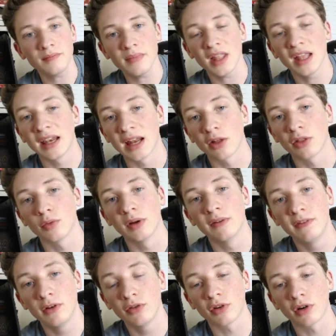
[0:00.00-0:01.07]
Now, the
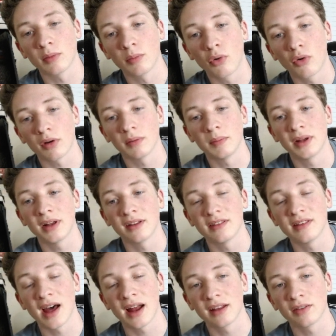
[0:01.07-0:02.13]
reviews are important because
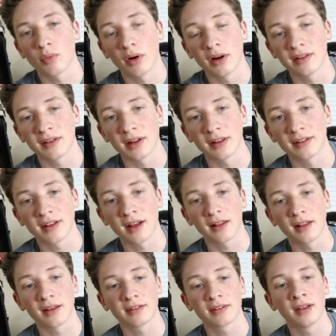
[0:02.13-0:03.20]
that is what is going to tell
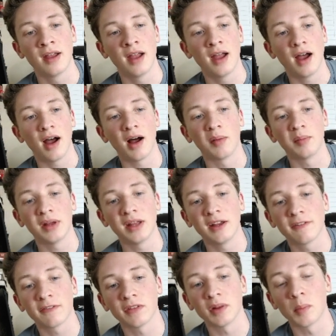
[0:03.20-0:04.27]
us
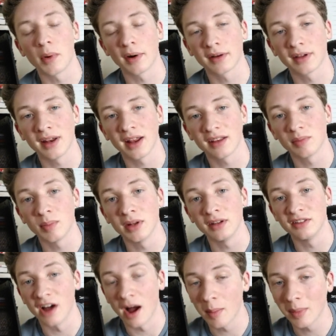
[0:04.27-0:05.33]
if the market has been
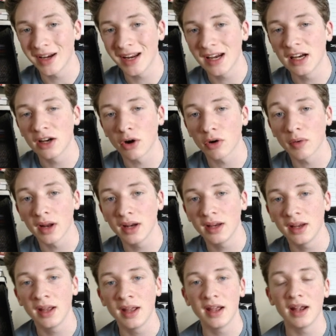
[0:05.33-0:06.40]
dominated
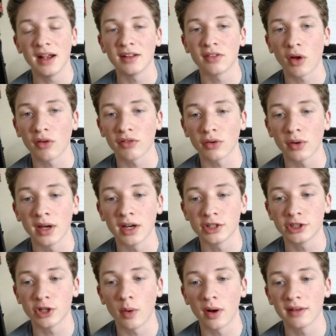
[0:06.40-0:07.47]
already. It's also going to
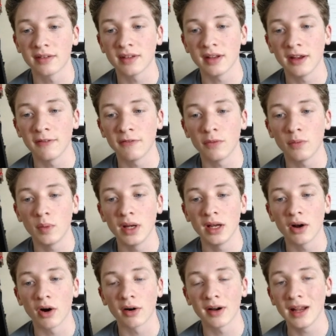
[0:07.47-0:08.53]
show us if we
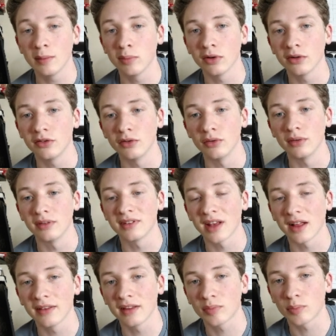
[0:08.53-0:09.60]
are able to
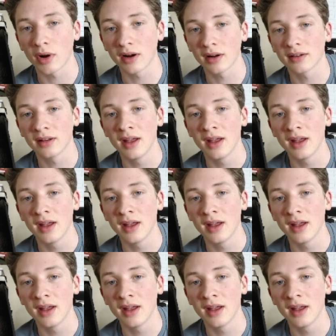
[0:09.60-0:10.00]
sell this product